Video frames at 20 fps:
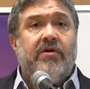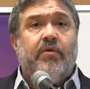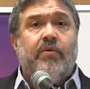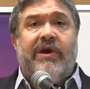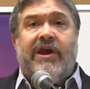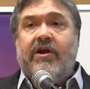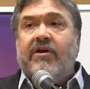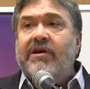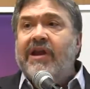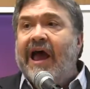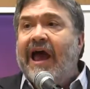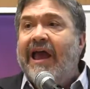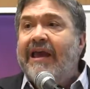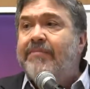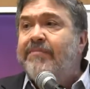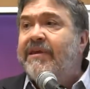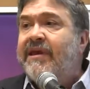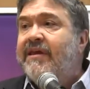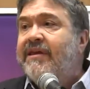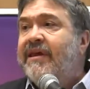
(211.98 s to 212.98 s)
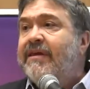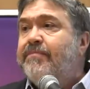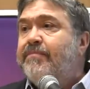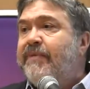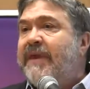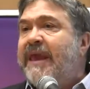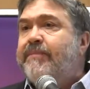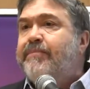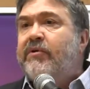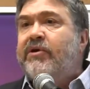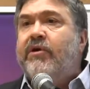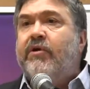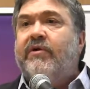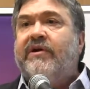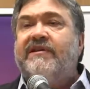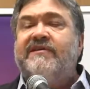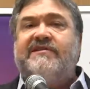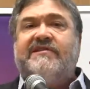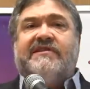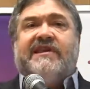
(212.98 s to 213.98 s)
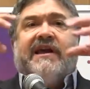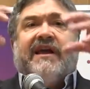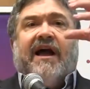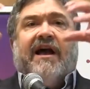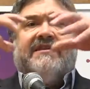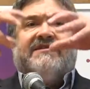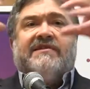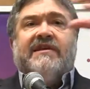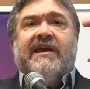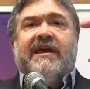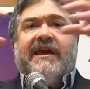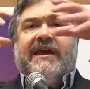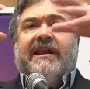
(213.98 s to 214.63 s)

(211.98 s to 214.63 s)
We are 9 million people. You can stick us